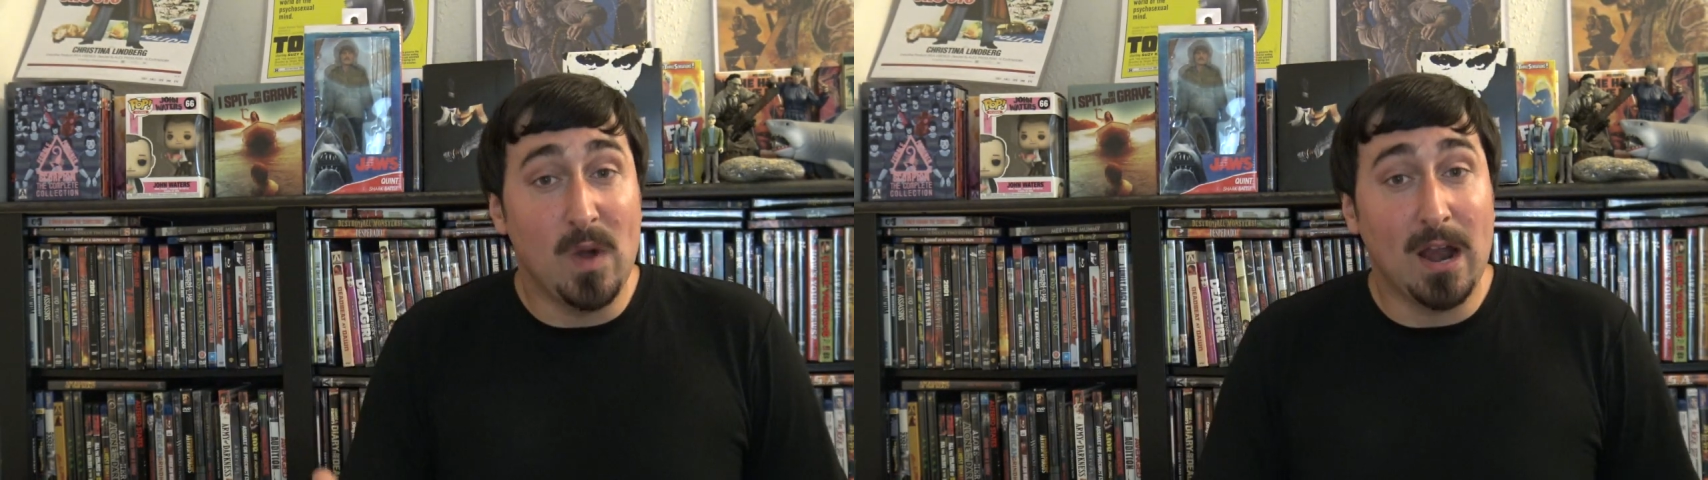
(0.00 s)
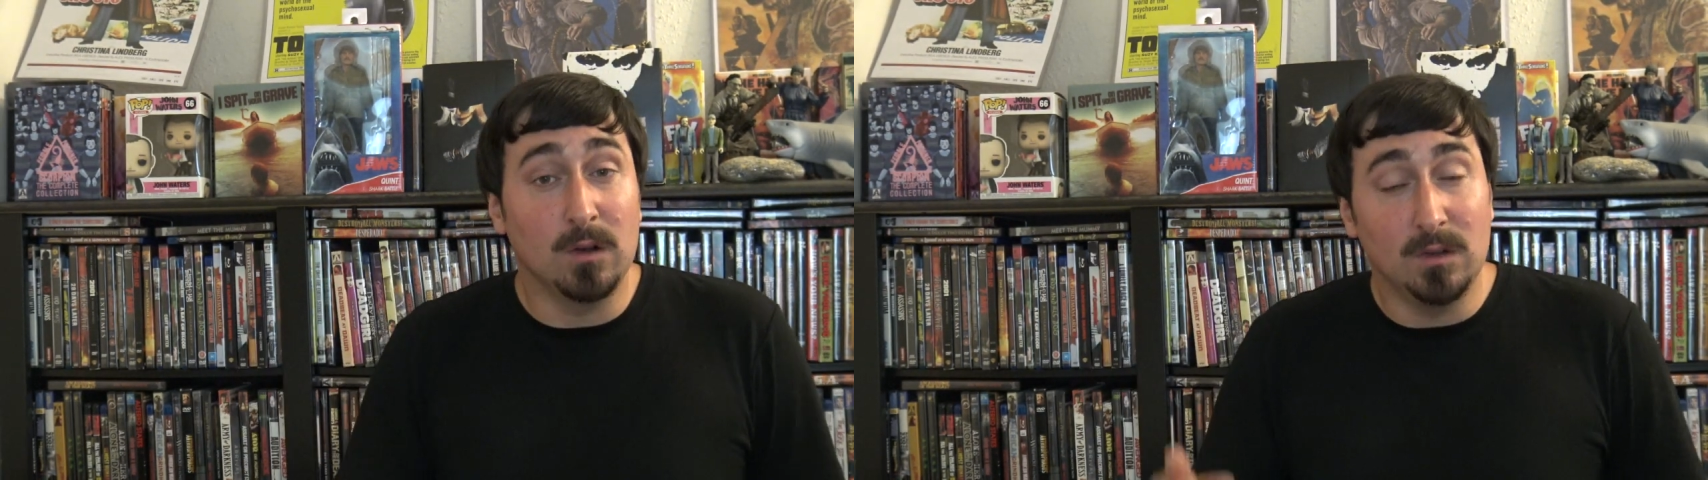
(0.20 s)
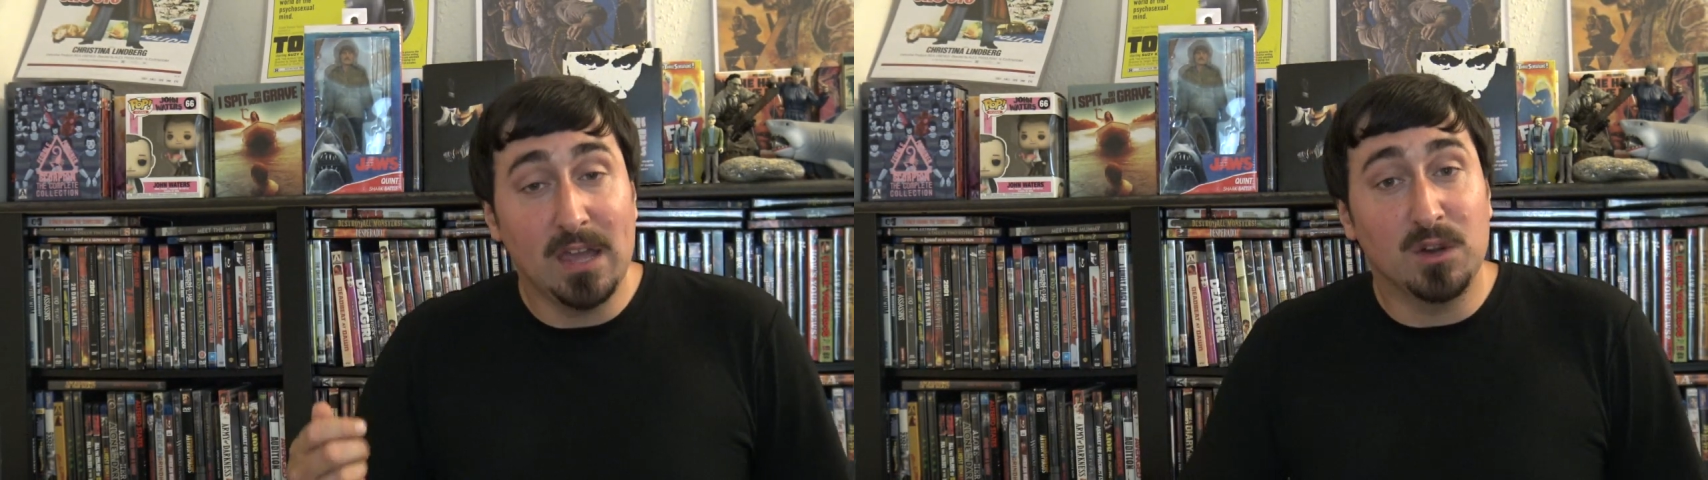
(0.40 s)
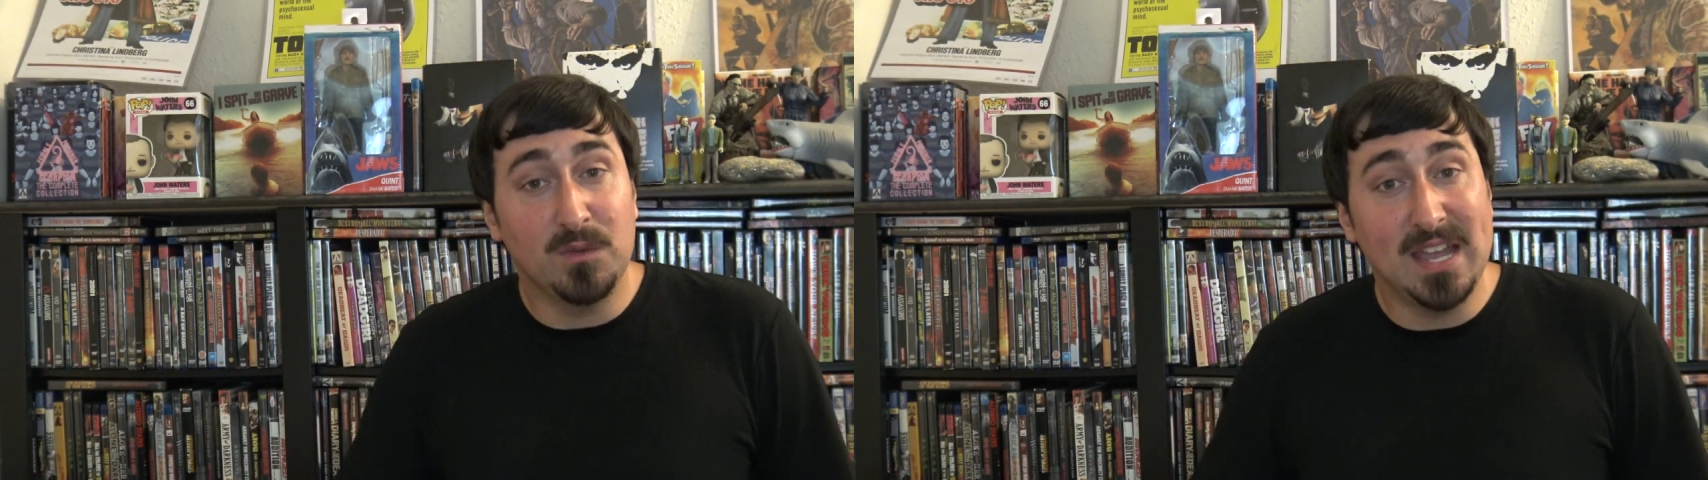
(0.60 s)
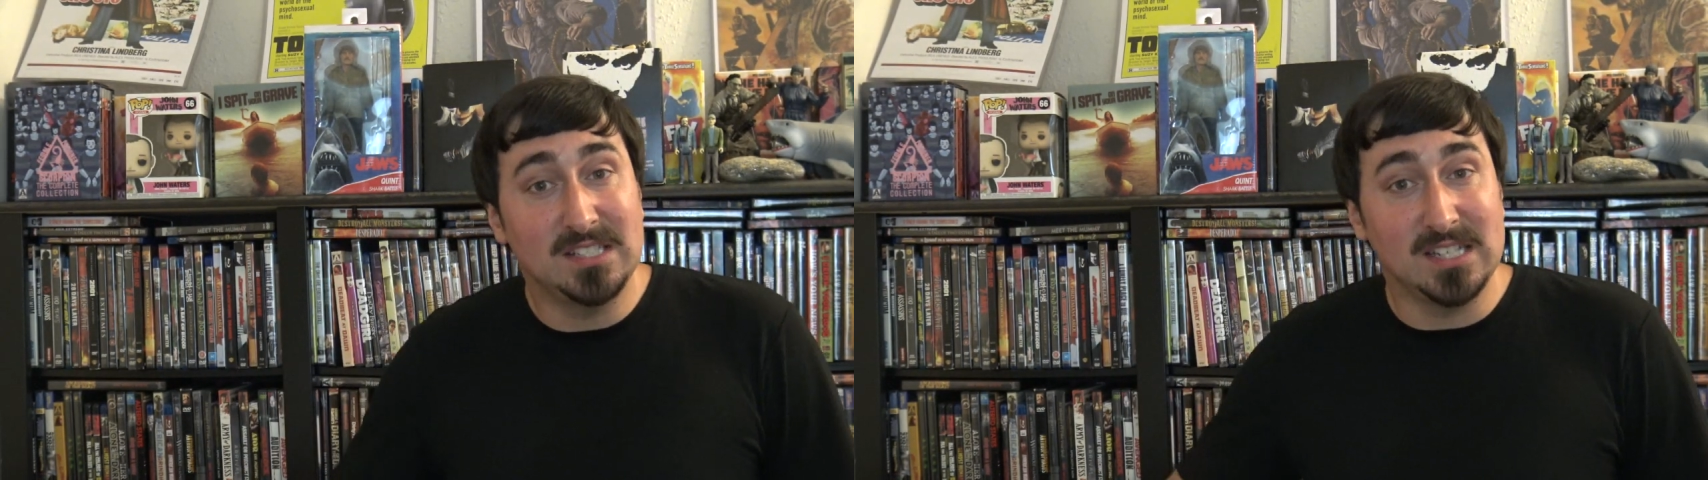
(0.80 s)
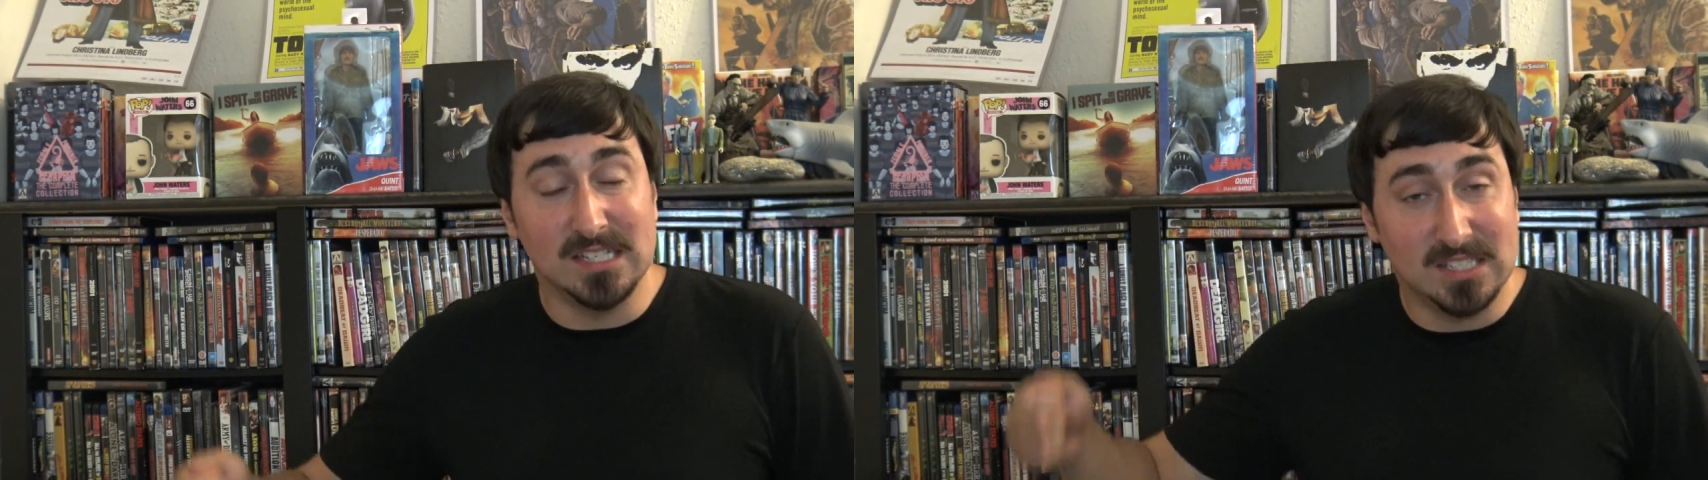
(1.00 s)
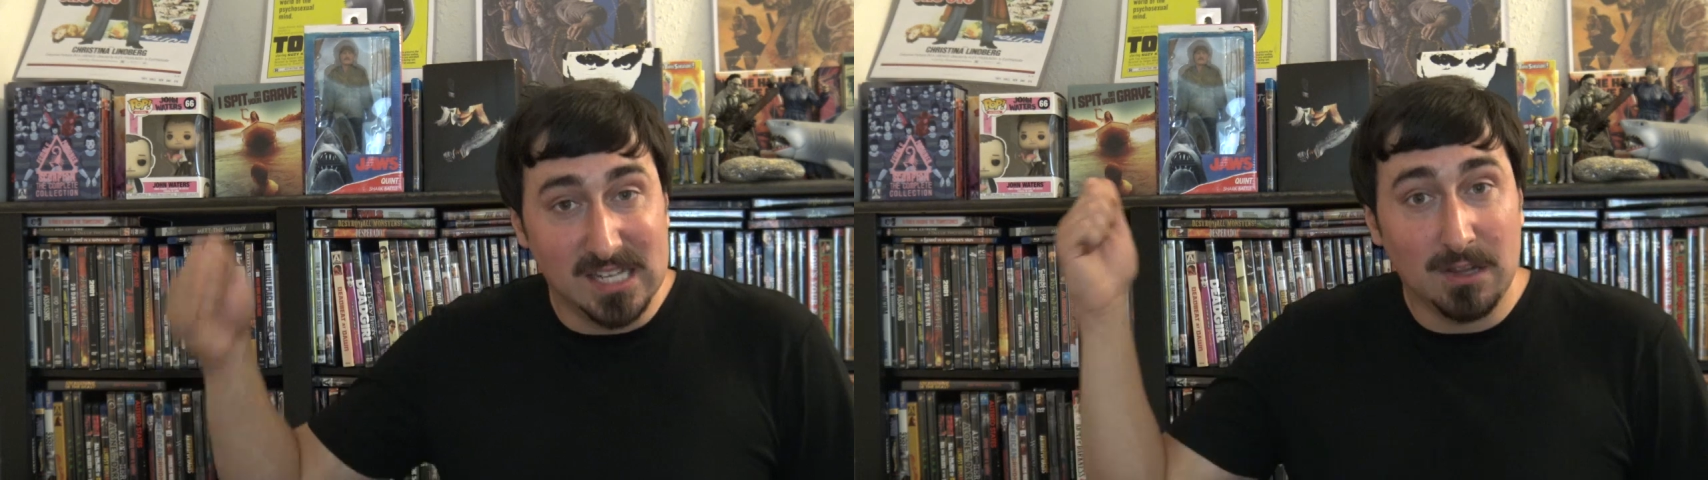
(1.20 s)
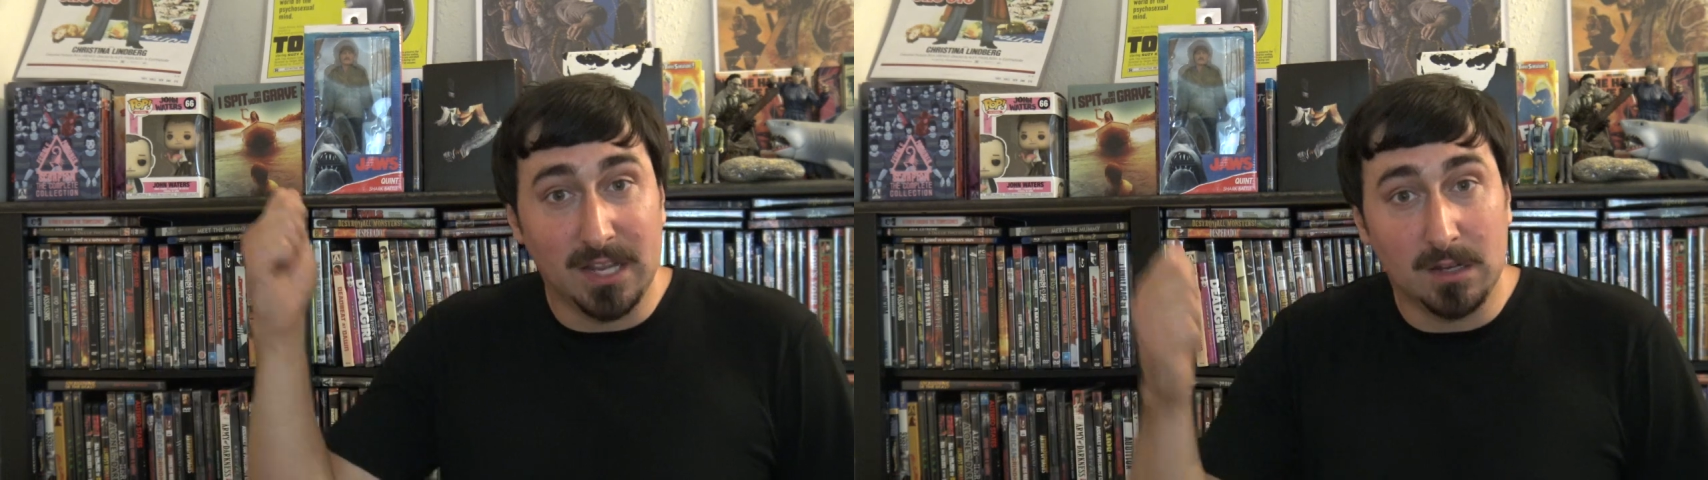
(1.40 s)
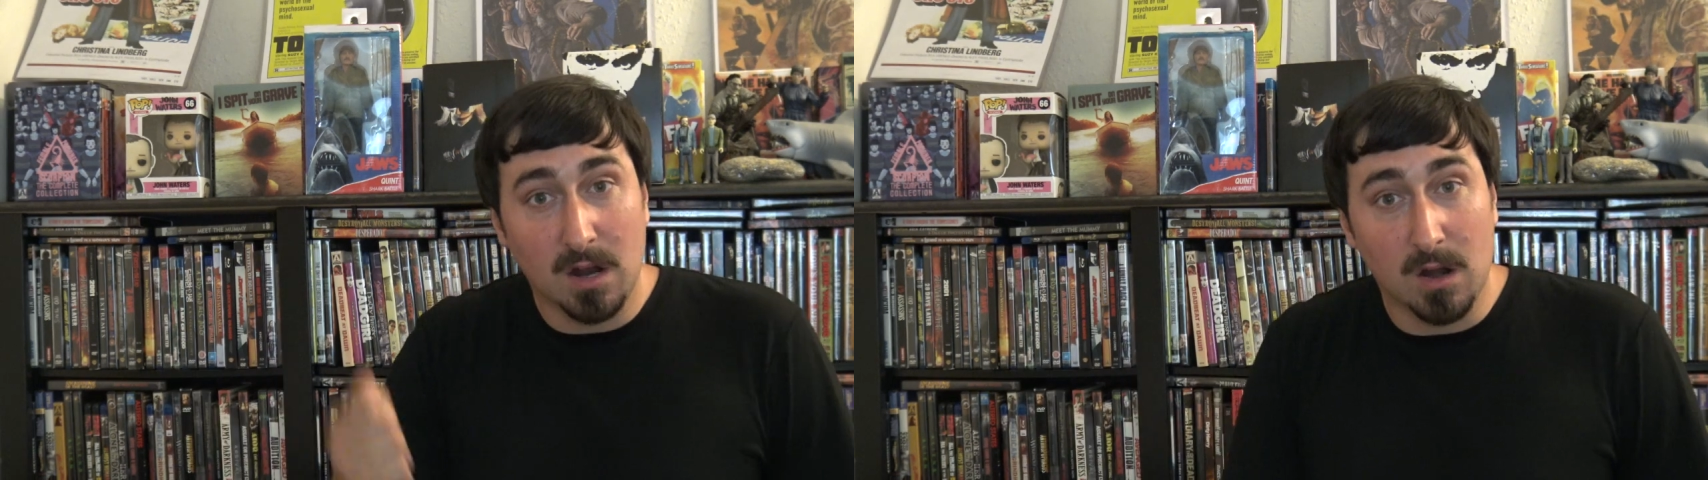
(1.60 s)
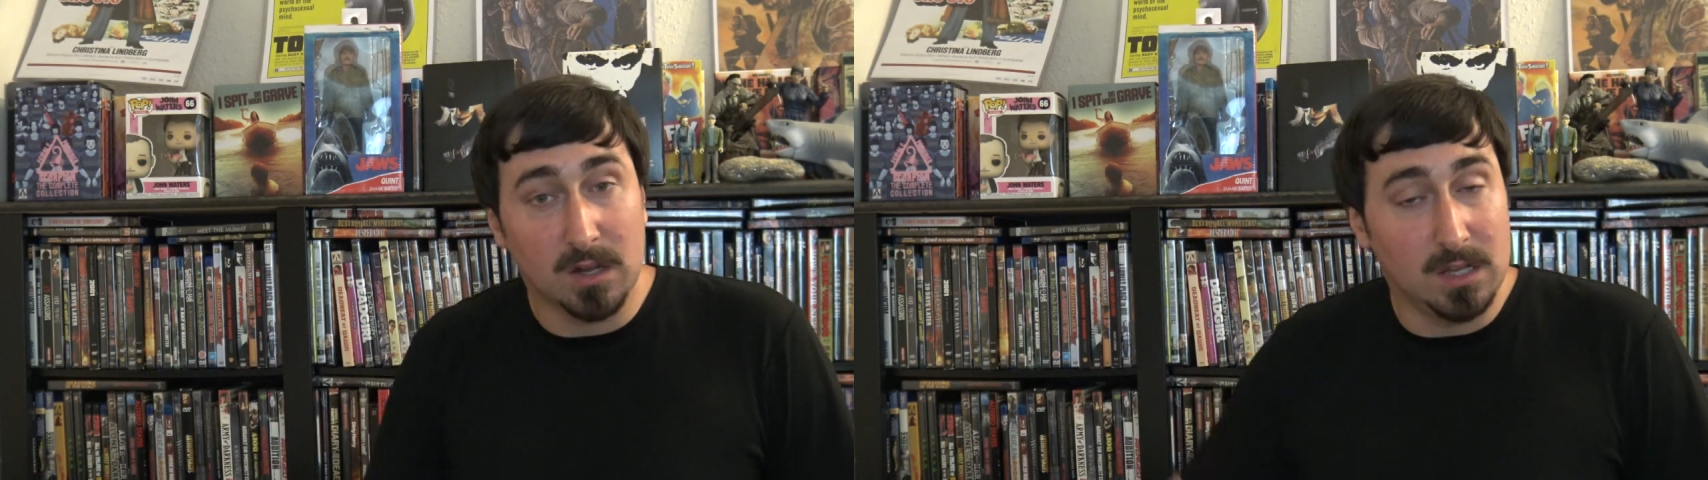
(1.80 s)
where Leatherface is killing
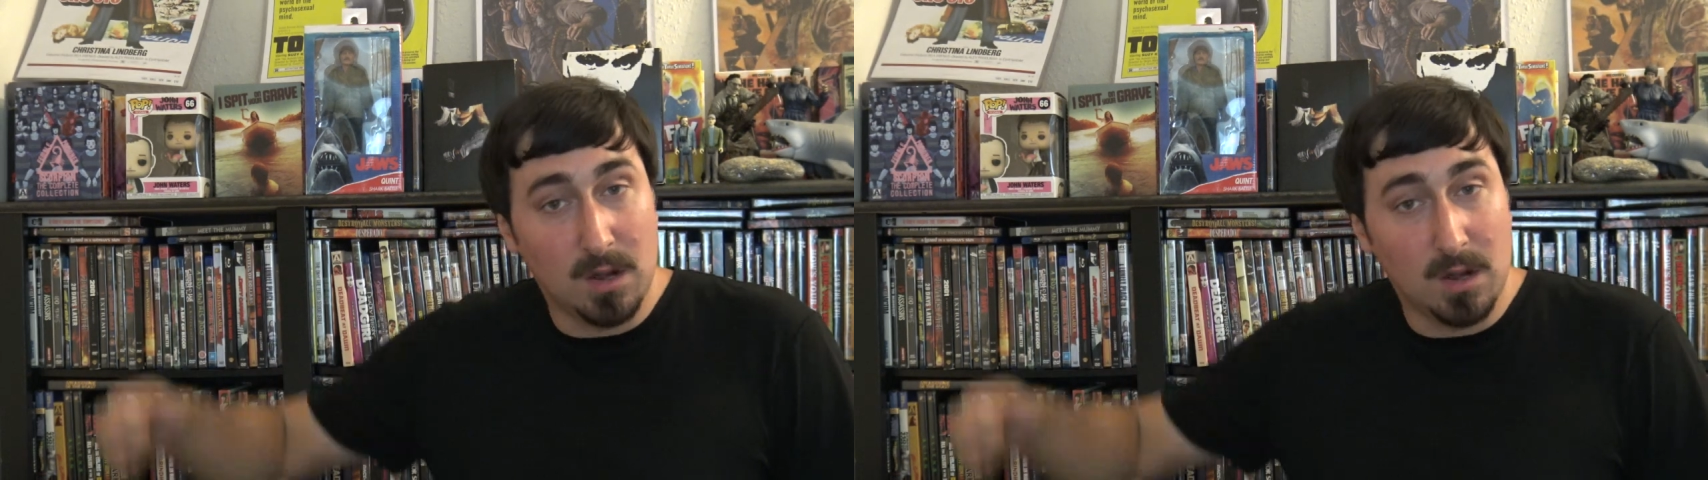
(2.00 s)
Kirk,